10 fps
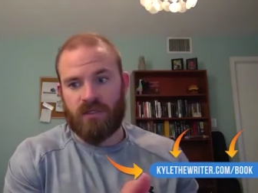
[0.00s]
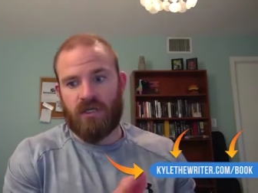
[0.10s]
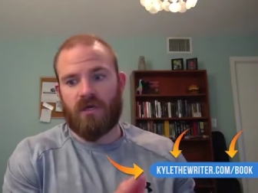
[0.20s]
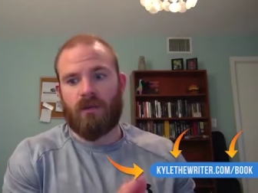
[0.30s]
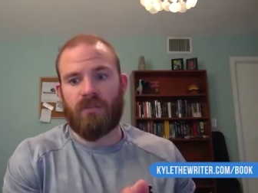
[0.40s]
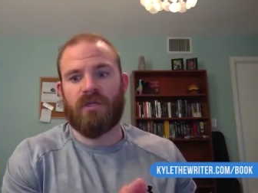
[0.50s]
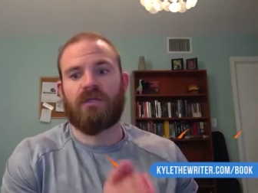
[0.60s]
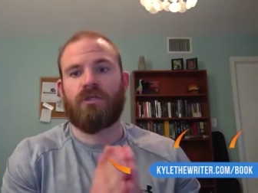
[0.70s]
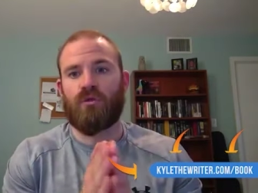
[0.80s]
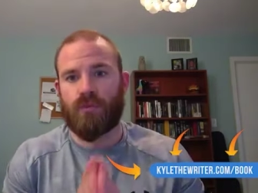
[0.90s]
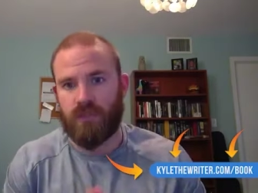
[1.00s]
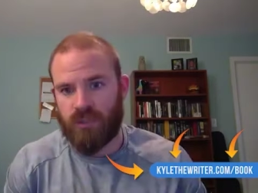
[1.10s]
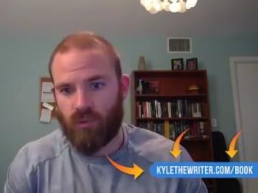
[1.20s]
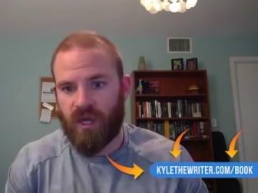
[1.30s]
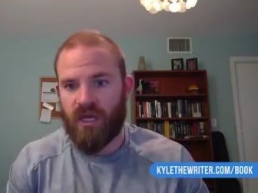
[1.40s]
the ability to
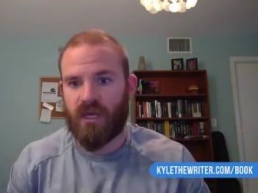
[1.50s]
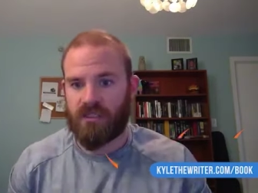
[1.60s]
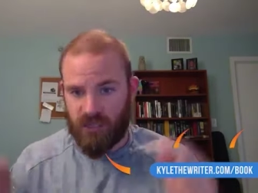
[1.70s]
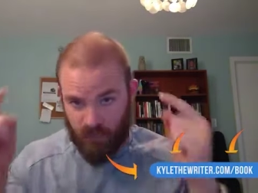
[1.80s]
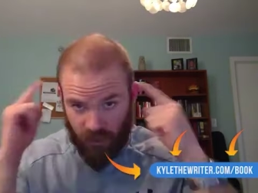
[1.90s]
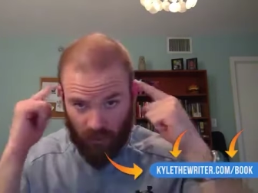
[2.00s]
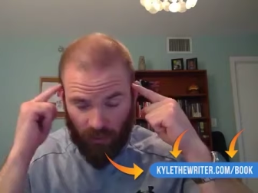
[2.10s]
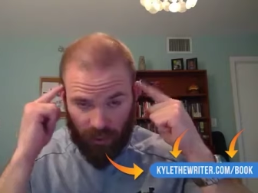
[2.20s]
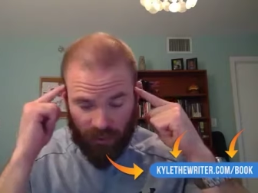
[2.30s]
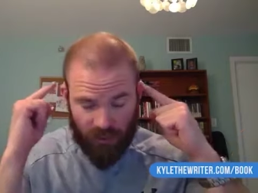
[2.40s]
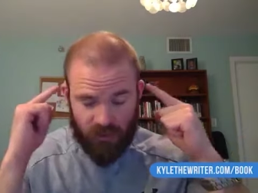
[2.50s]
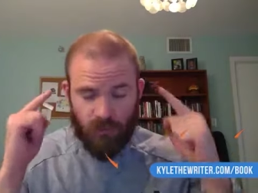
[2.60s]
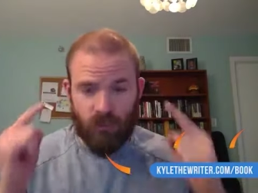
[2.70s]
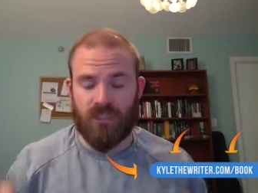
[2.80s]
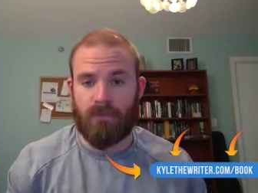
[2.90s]
persuade and speak directly to
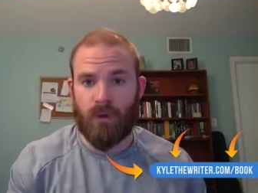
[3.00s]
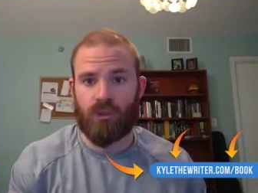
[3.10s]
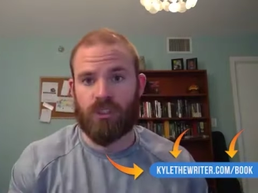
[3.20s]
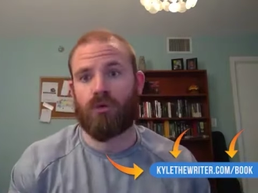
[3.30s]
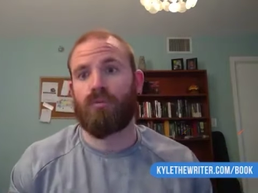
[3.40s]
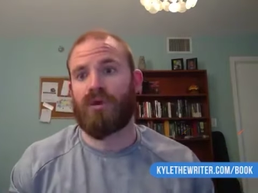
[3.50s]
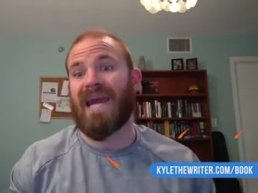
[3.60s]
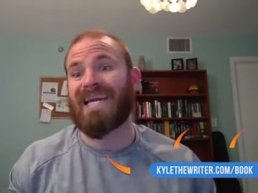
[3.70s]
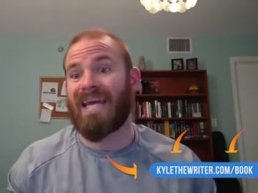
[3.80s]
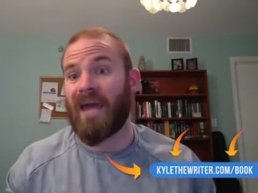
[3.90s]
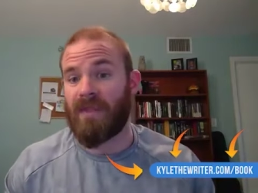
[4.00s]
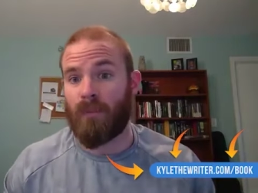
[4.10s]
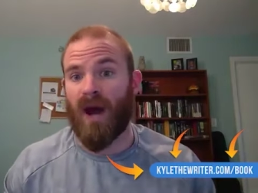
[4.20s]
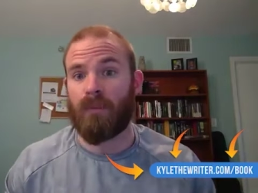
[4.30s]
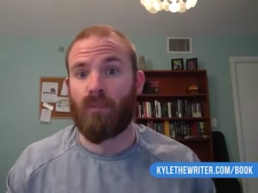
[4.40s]
someone's emotional brain and get
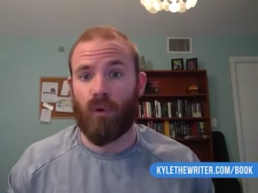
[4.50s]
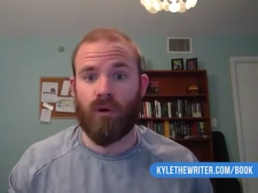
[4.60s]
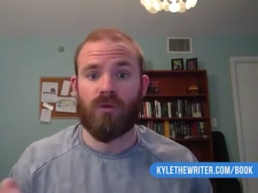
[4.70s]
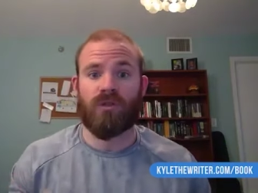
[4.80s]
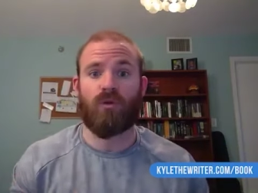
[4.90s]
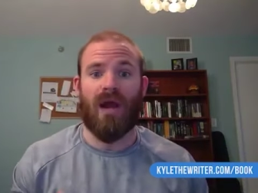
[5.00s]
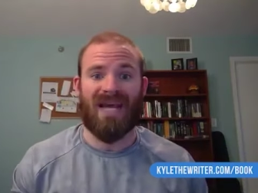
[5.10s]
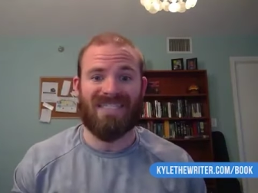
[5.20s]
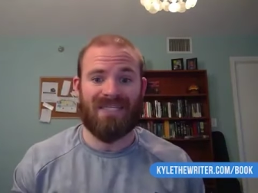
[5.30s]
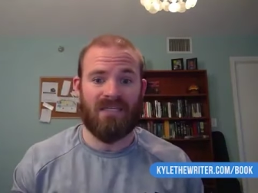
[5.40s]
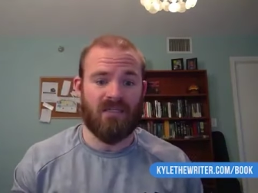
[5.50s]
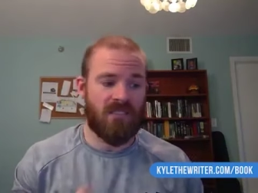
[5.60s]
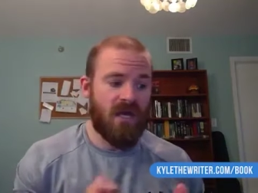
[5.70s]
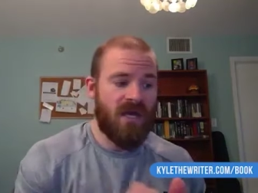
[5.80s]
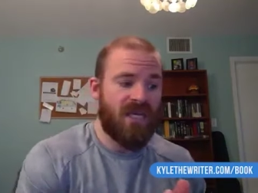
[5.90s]
them on board with your
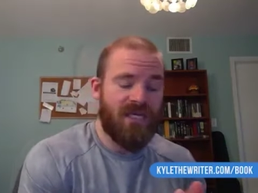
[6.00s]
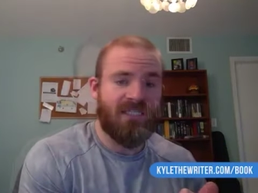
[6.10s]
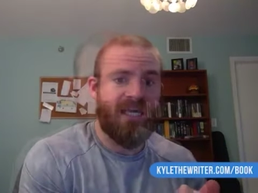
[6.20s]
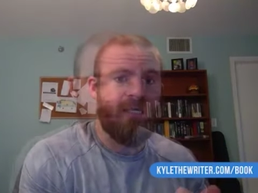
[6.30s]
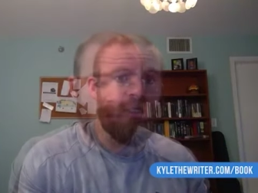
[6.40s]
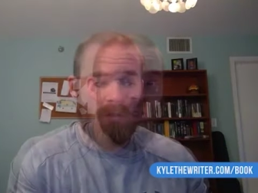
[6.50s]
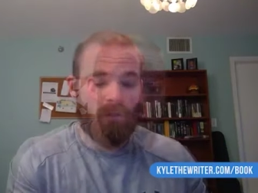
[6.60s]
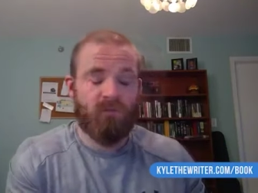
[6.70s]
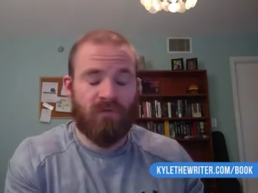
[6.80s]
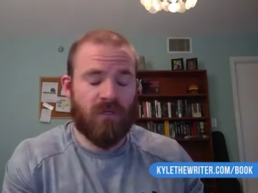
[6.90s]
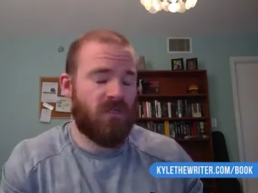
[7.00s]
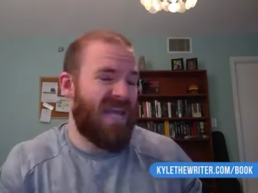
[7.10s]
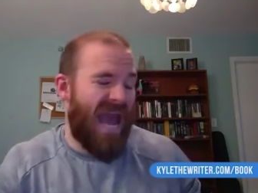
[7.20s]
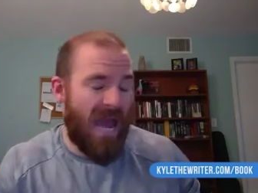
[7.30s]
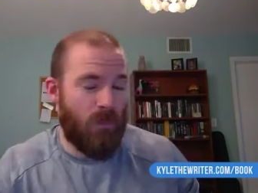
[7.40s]
ideas is a
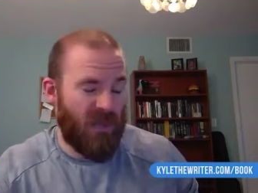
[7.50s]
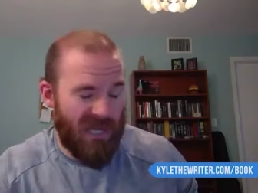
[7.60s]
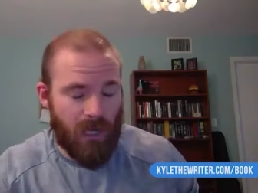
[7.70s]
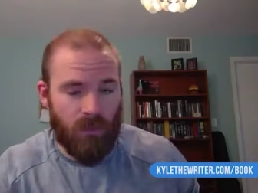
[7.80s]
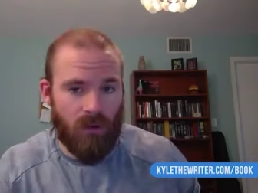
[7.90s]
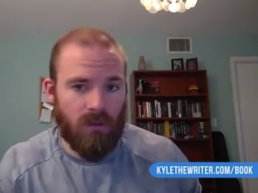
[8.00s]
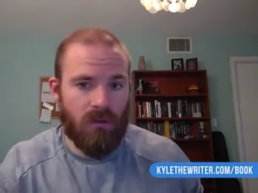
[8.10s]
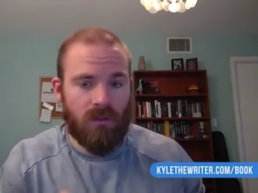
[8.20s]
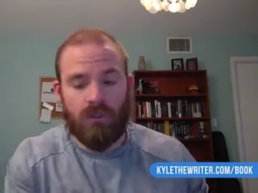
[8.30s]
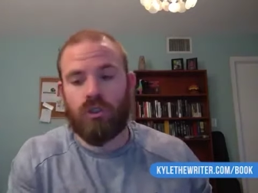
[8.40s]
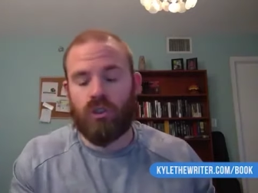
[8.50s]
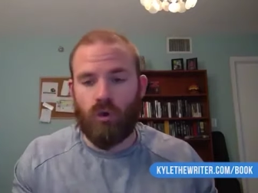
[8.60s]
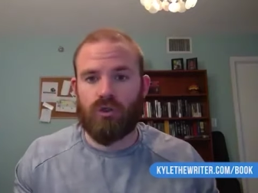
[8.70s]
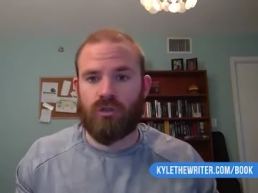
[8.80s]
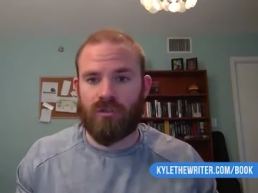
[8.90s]
universally applicable
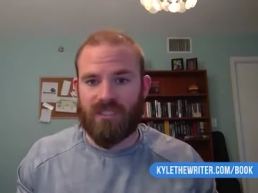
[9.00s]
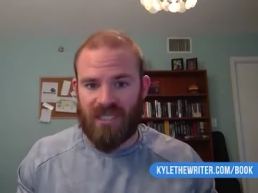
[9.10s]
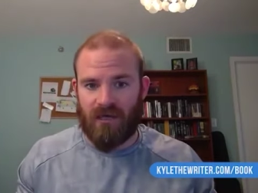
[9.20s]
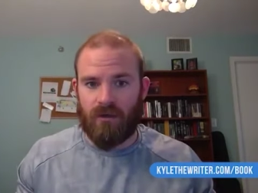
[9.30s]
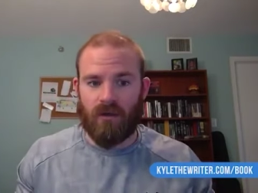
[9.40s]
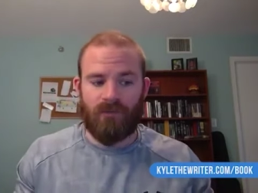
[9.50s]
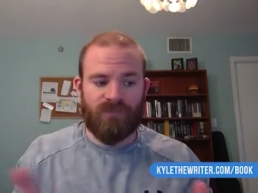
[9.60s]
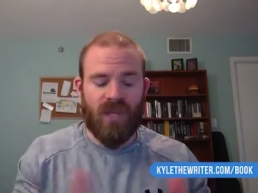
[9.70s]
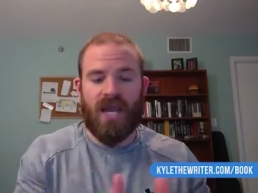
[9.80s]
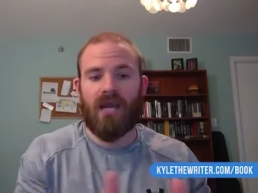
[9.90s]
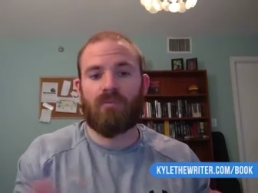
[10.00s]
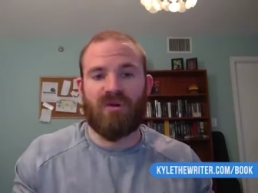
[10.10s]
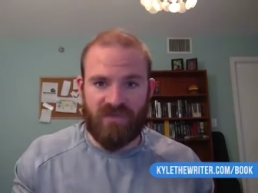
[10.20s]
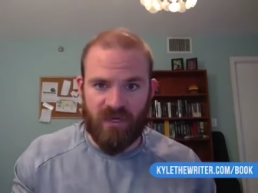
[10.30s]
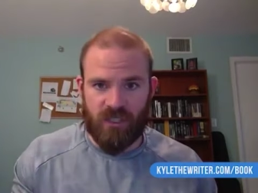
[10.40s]
social skill and
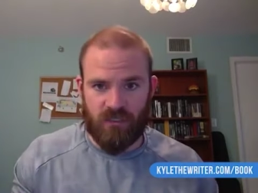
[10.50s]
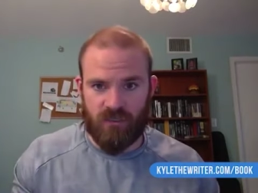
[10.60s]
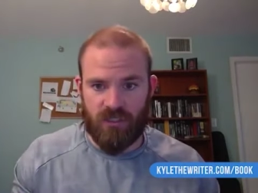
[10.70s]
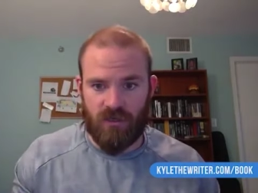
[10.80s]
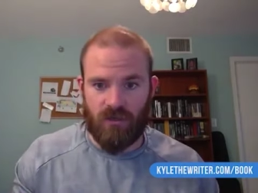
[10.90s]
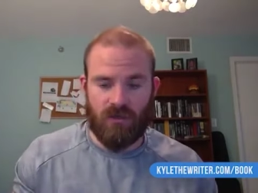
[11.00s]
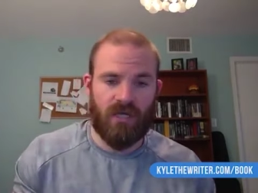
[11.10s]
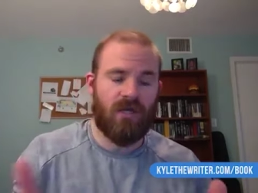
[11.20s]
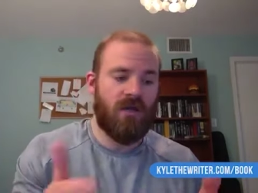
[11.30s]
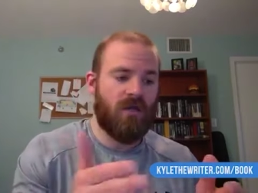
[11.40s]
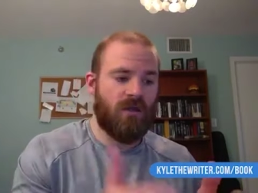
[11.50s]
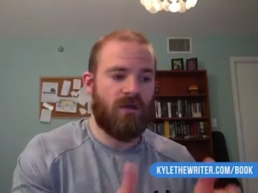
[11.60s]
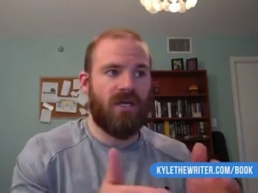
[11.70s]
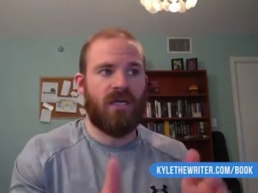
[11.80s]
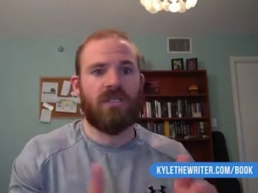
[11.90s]
professional skill. Like, there
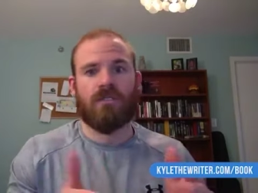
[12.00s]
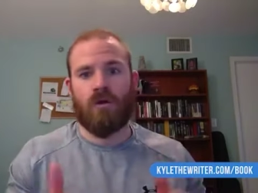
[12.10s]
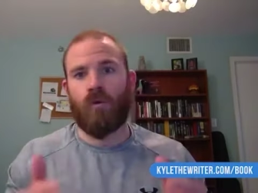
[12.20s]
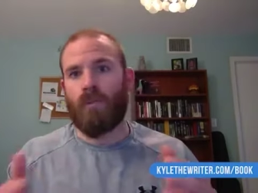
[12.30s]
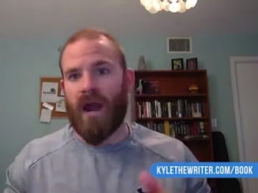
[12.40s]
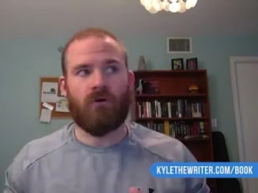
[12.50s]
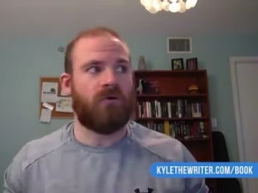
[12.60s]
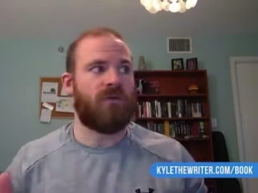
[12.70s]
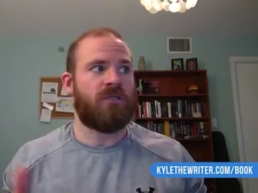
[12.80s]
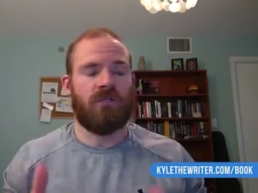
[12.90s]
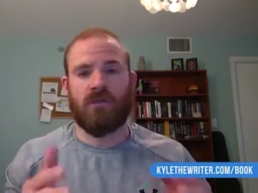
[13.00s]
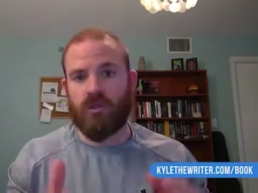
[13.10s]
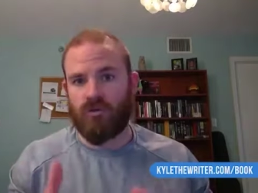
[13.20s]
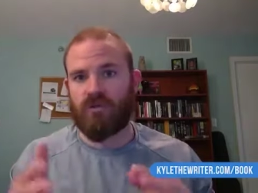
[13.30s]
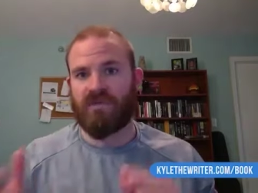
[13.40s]
is no boundaries to the
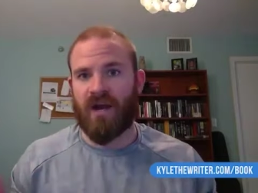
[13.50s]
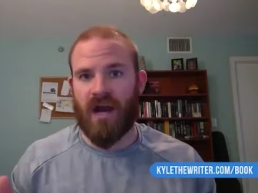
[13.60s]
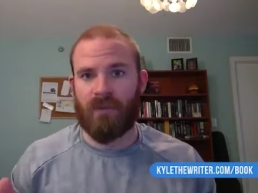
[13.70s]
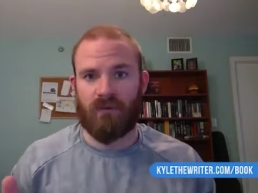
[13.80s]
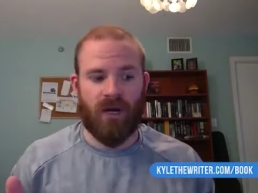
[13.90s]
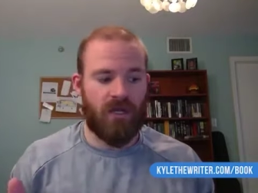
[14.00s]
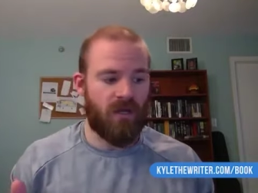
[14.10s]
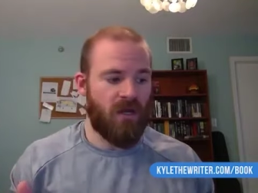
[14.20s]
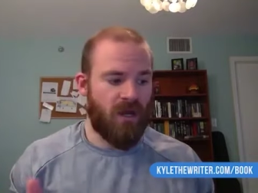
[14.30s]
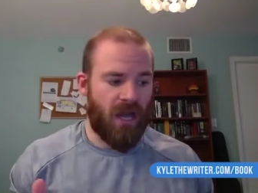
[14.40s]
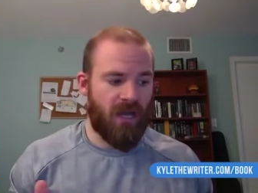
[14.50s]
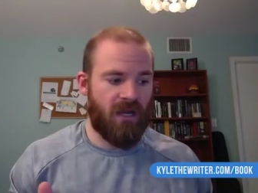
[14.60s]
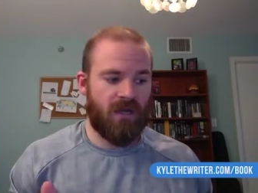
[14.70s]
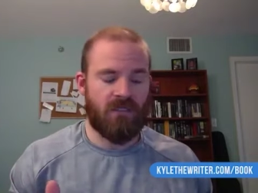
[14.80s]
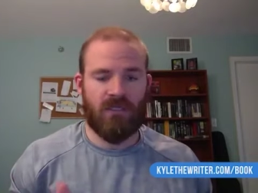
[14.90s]
use of copywriting.
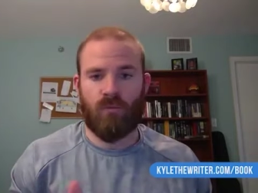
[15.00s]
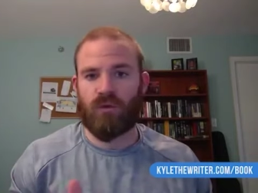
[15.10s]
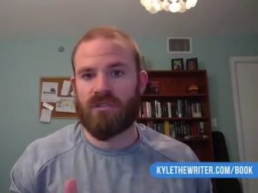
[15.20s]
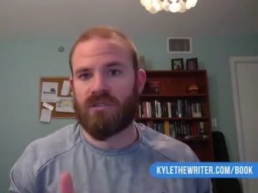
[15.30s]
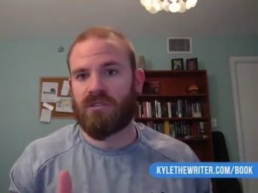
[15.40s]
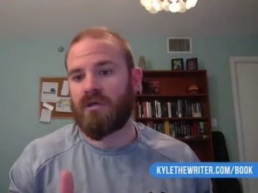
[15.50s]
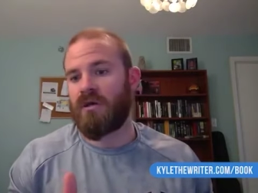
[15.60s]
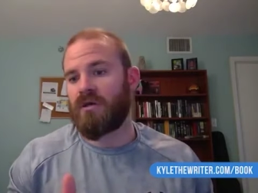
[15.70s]
And someone's